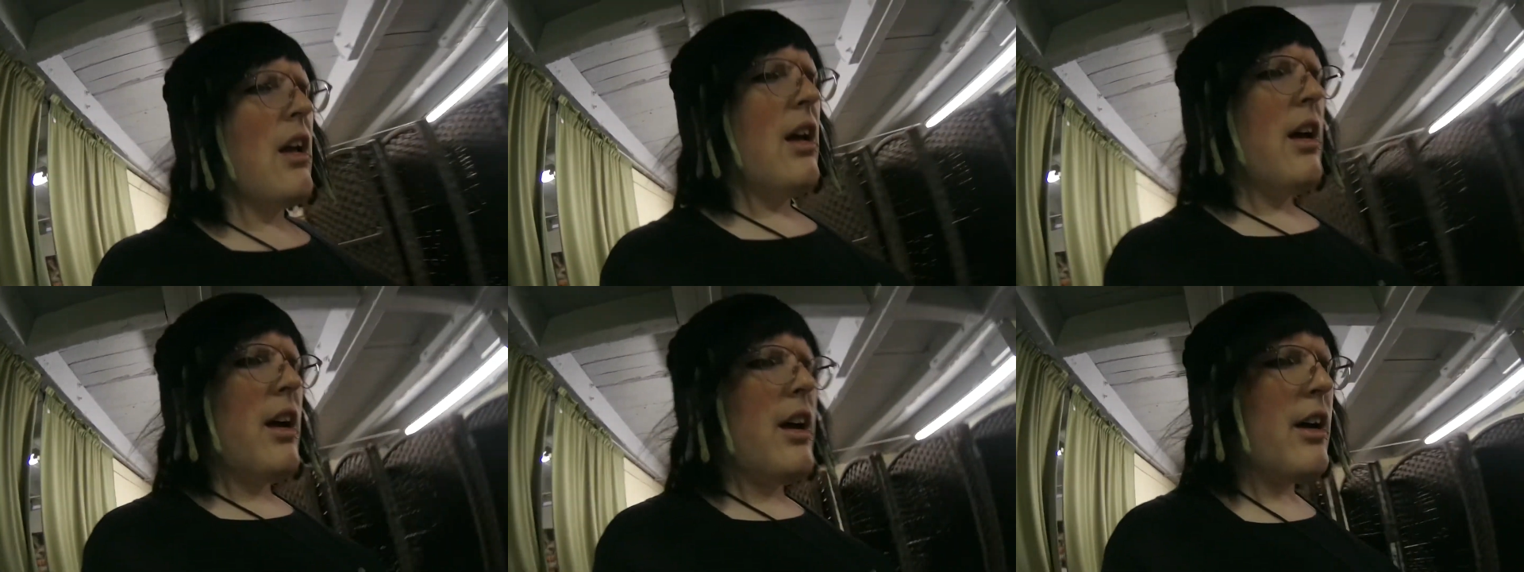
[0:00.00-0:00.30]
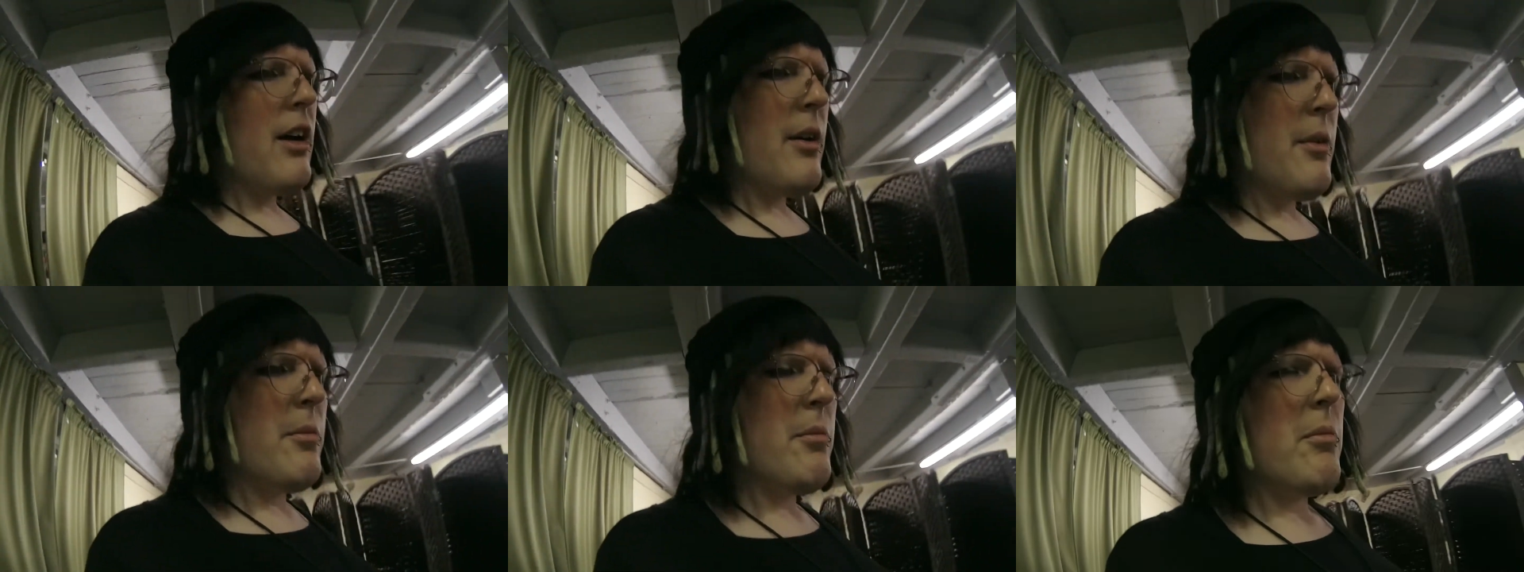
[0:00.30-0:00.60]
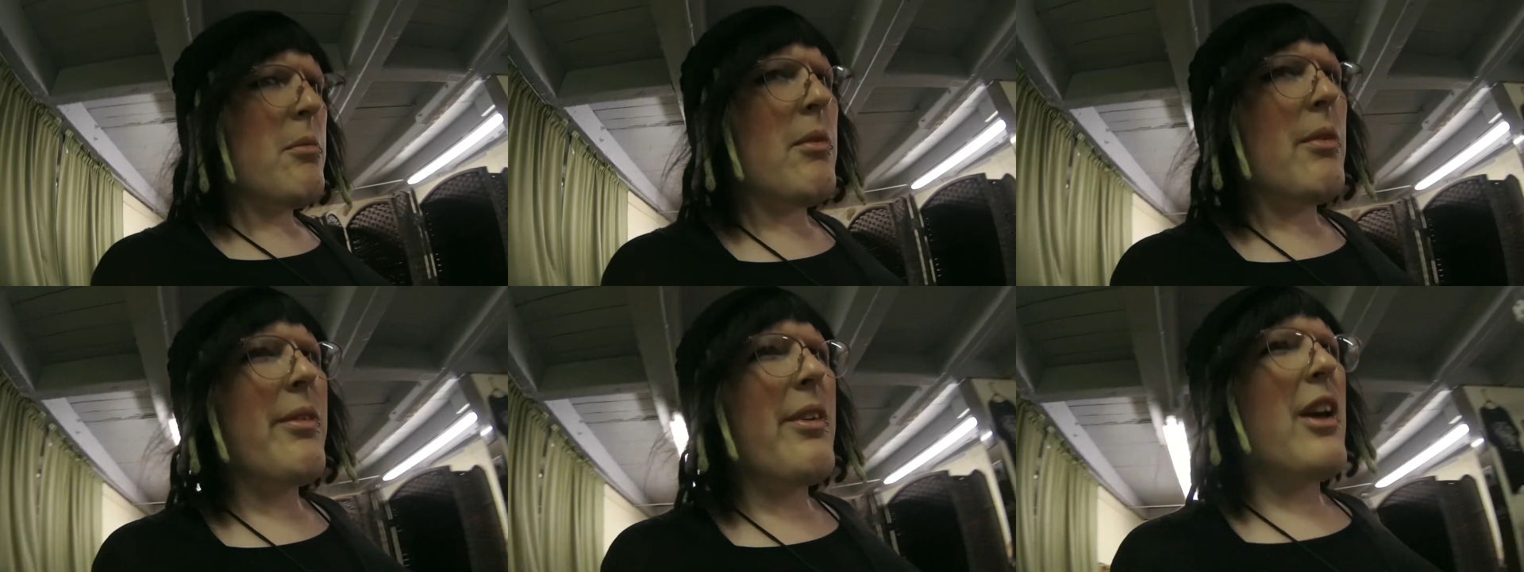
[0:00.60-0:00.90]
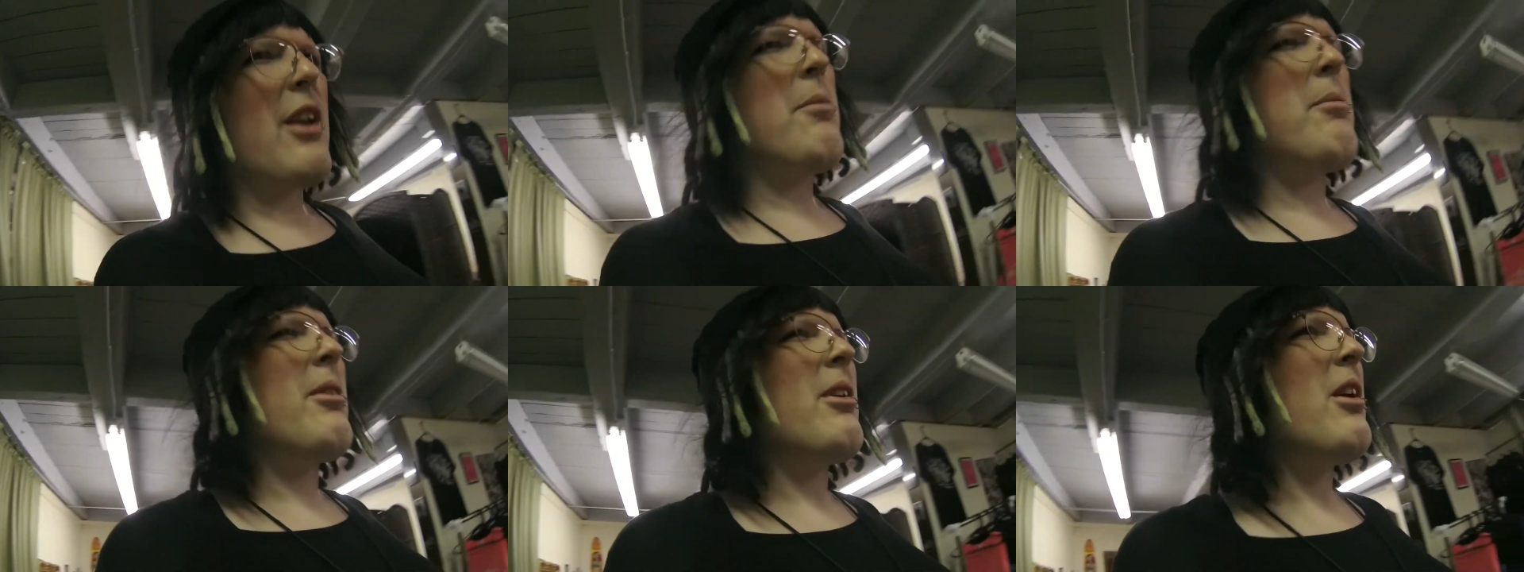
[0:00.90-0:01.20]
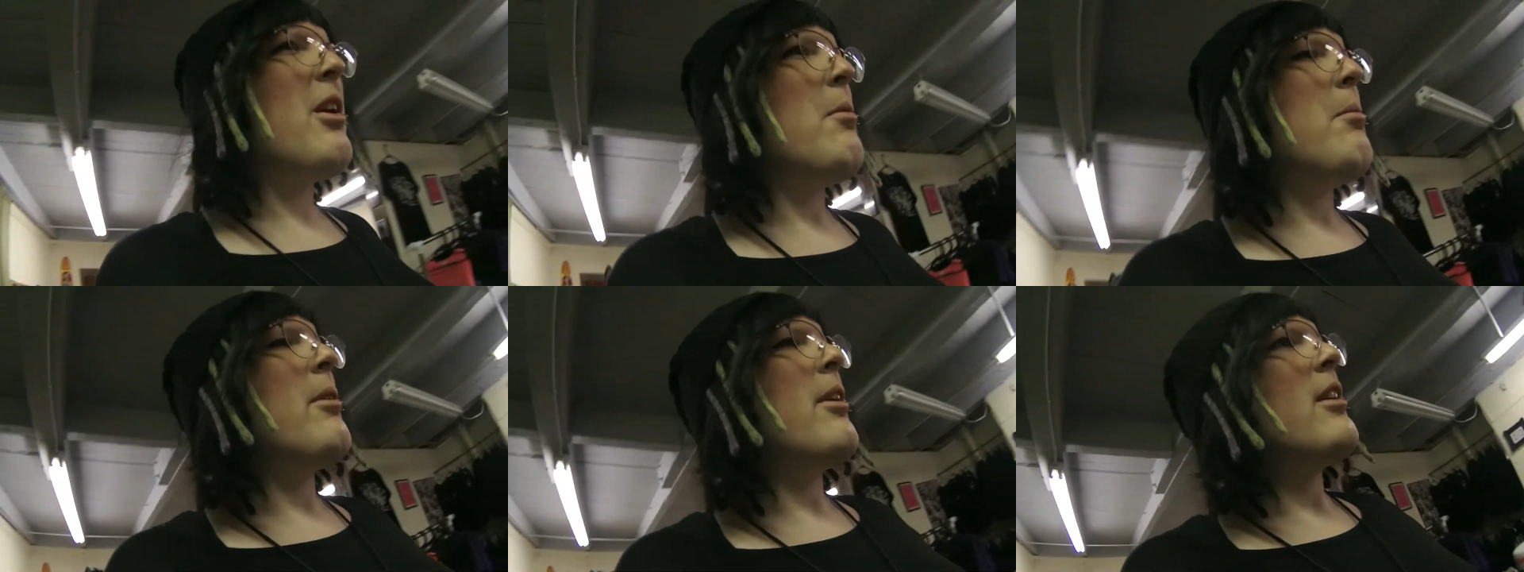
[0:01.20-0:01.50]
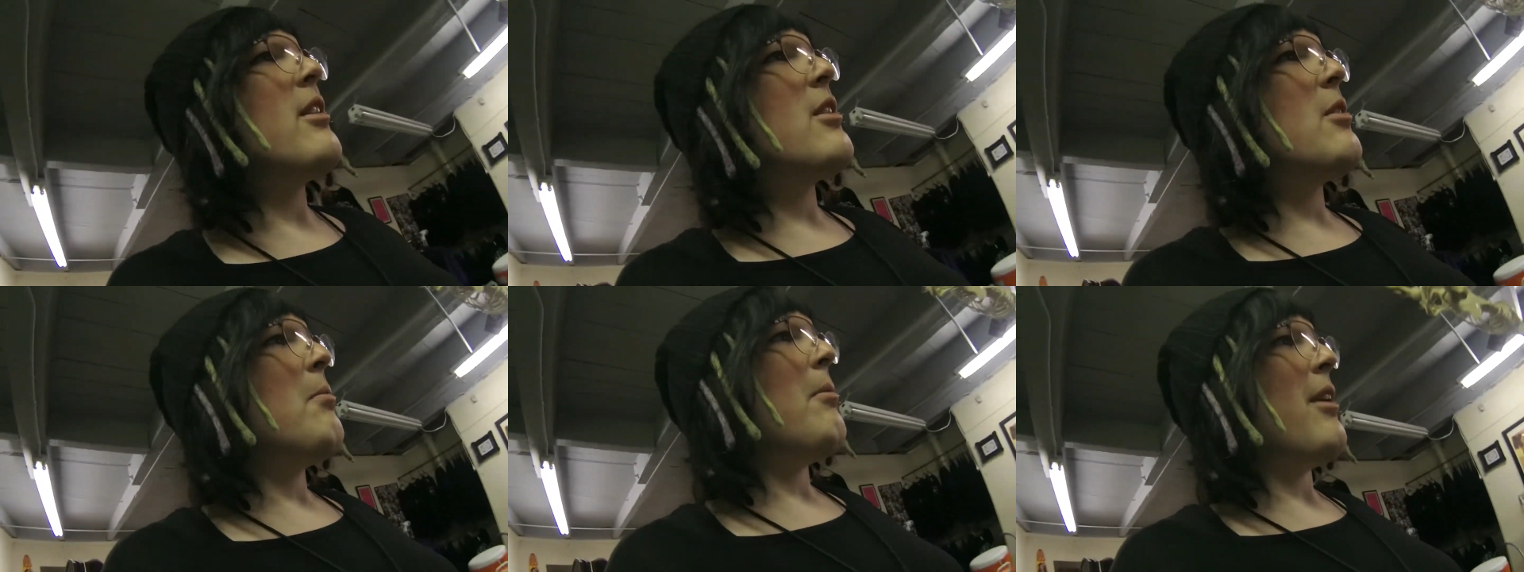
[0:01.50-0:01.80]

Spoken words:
I've kind of been keeping it to